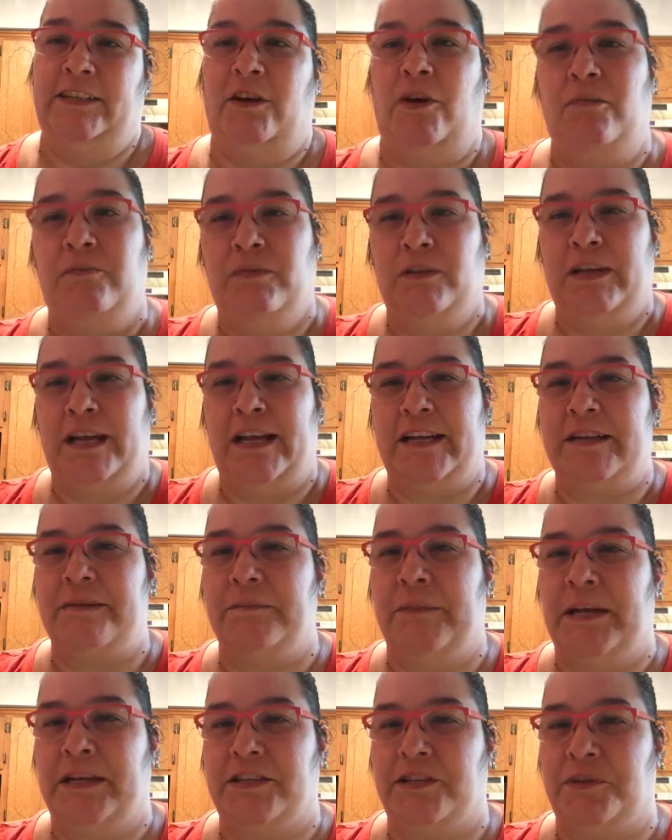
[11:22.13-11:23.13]
hopefully I
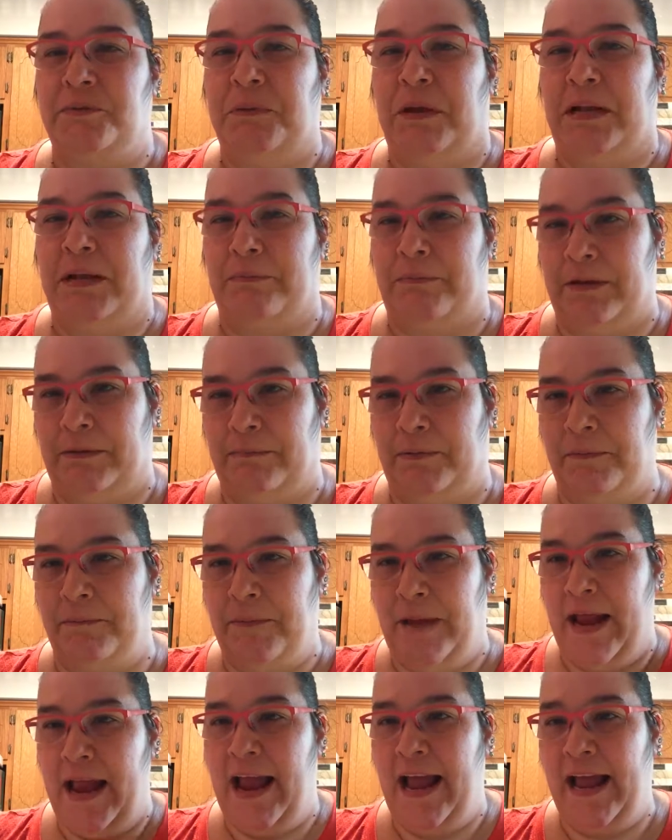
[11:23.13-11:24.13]
didn't make too many people
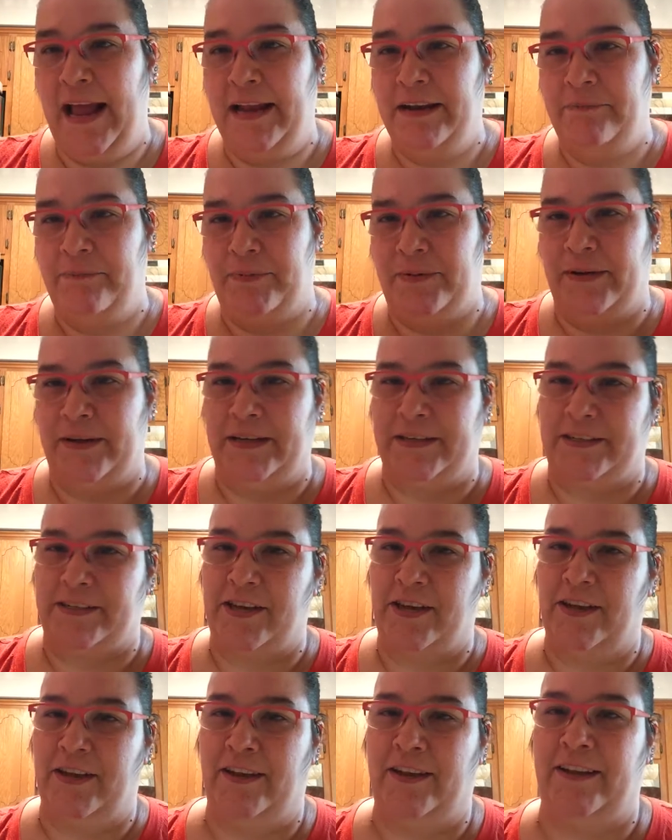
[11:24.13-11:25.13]
mad,
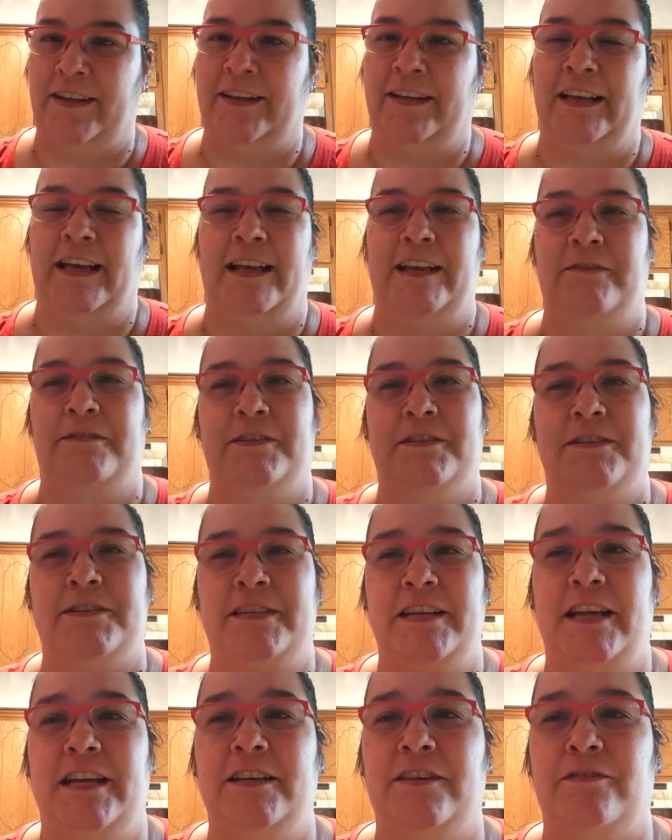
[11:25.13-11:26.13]
but... And if you
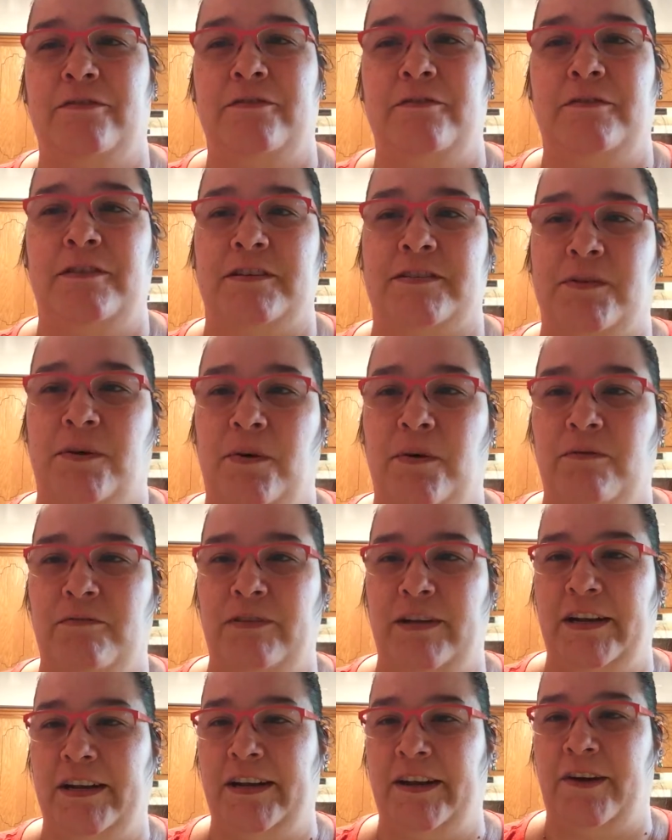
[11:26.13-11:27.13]
stayed through this whole
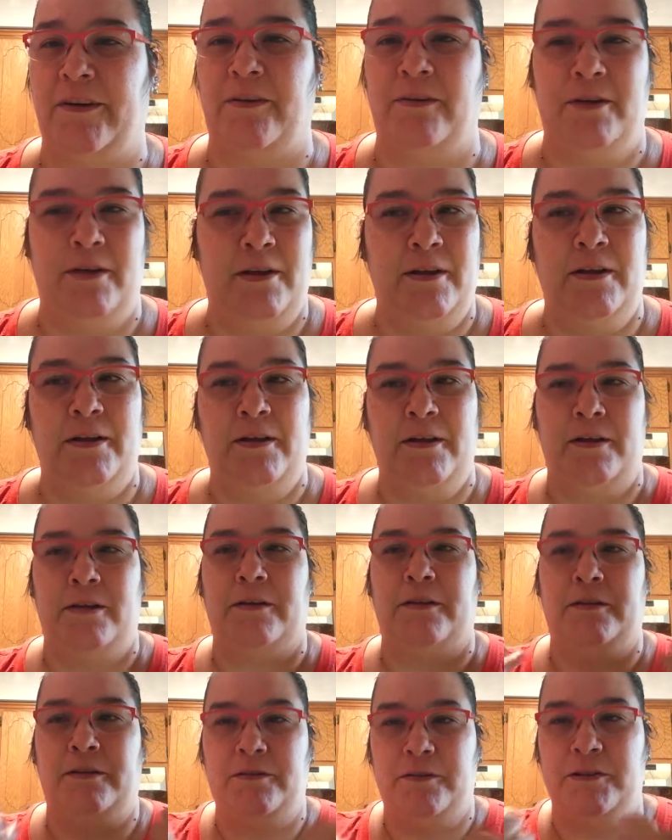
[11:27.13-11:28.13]
video,
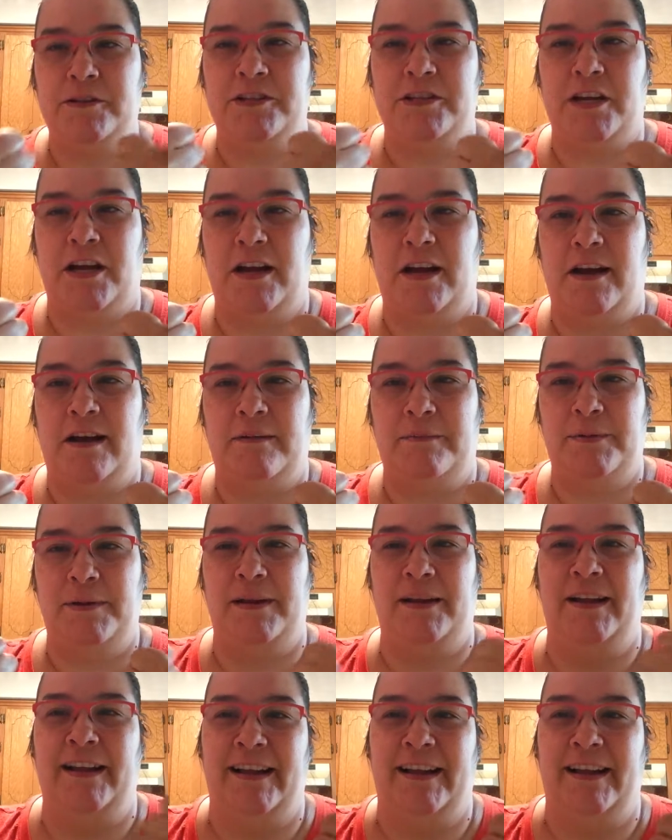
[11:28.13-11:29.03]
good job.